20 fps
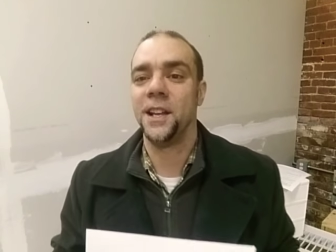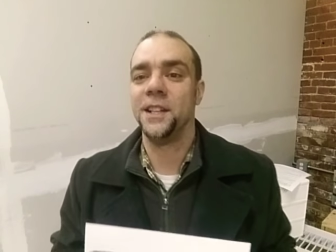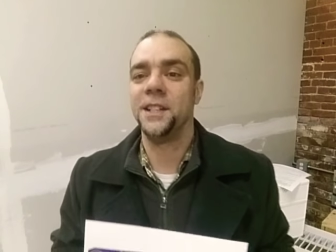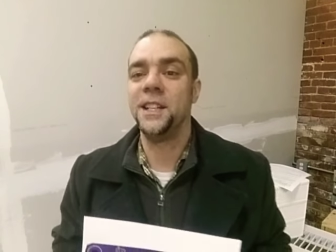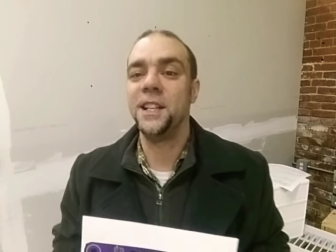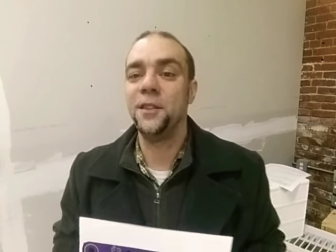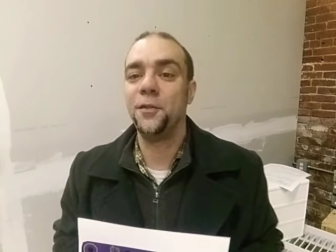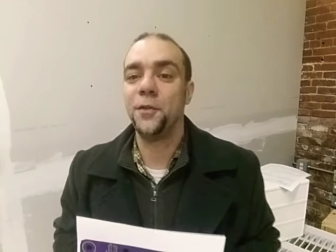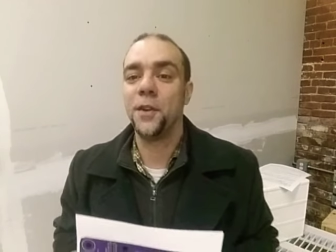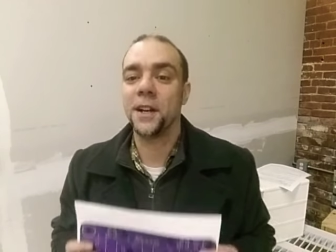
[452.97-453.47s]

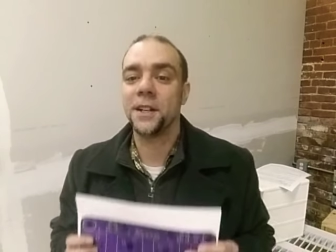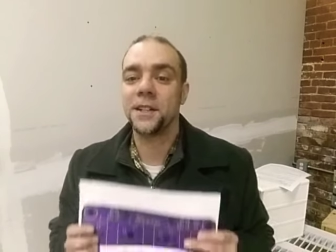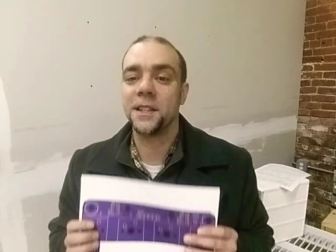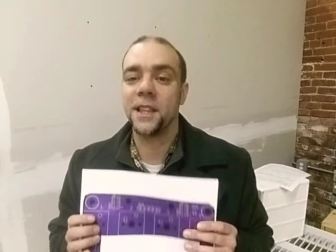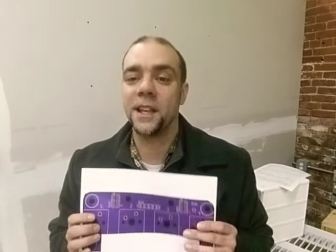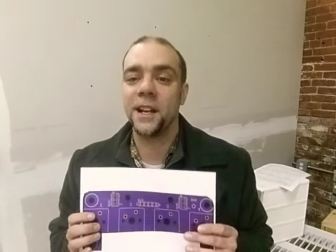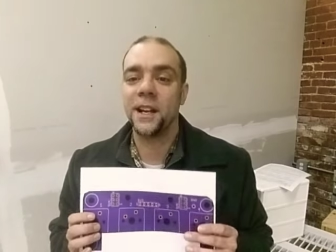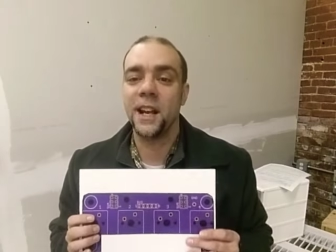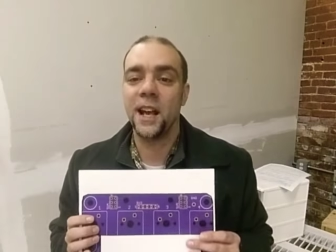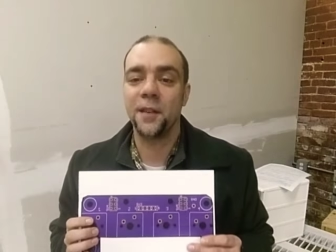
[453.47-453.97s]
defect
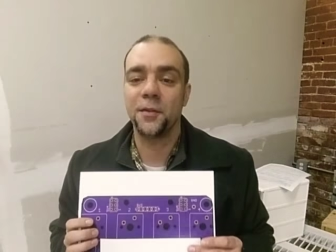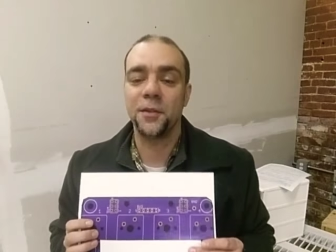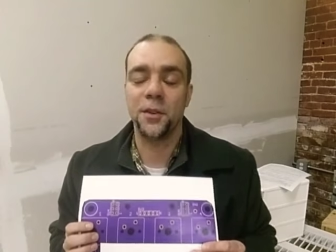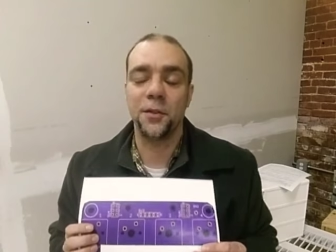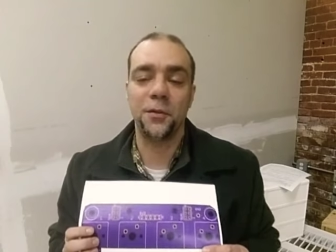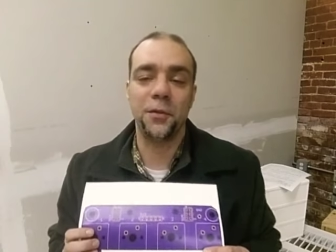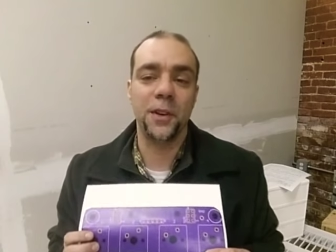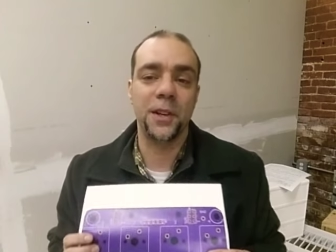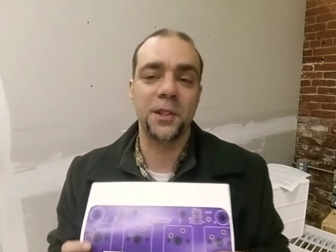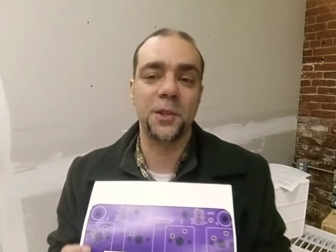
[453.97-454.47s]
that I'd have to
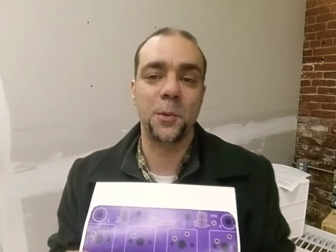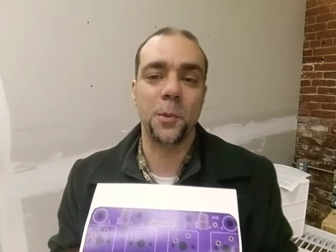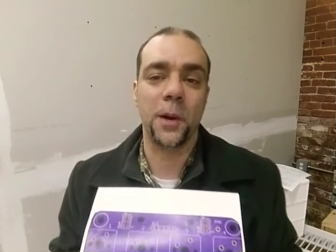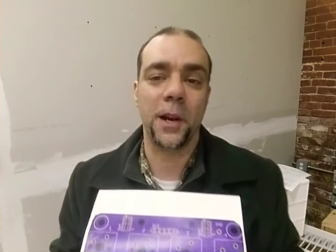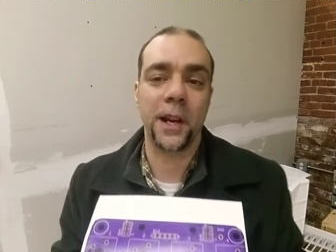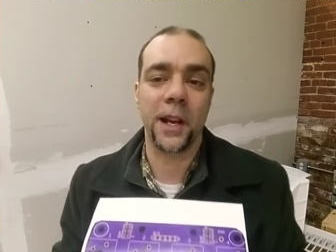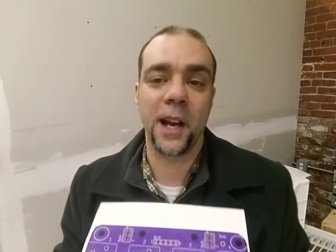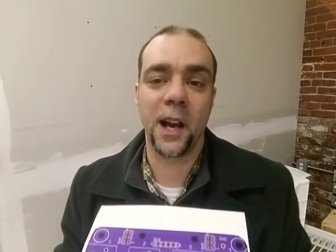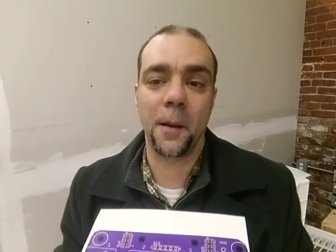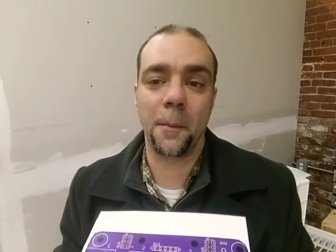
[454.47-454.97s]
fix when
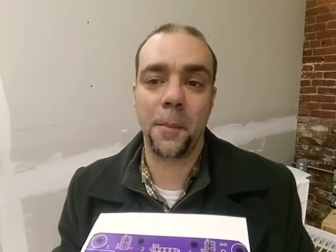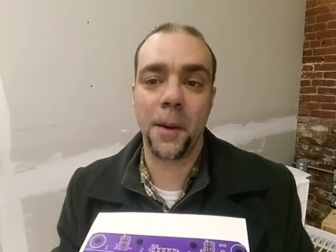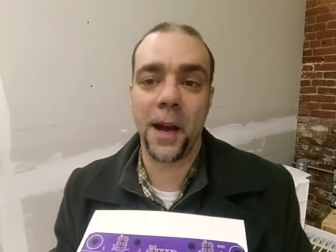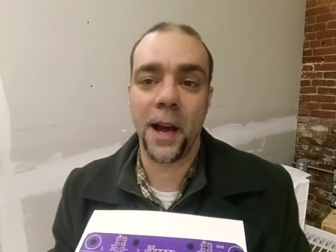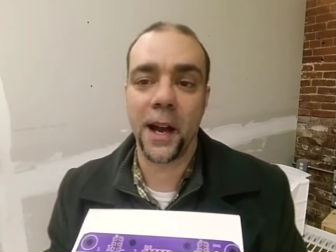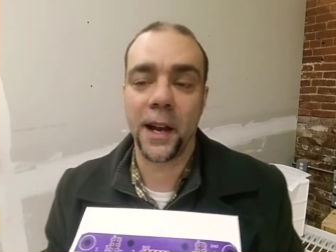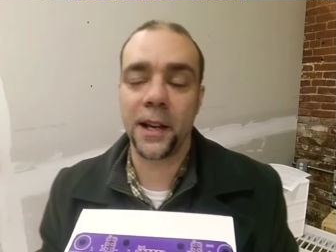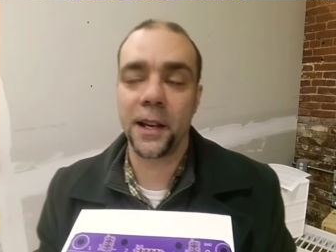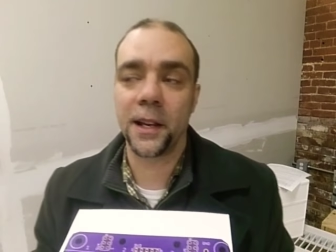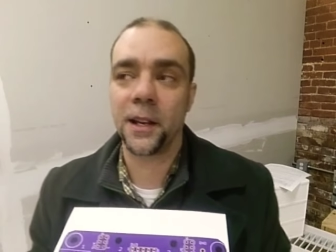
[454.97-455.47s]
I got
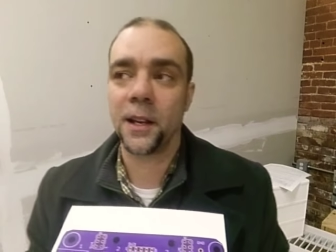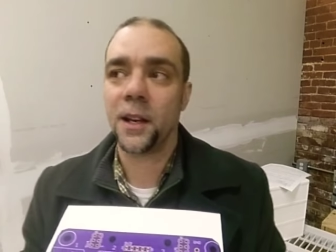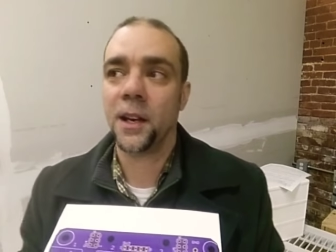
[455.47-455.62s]
back.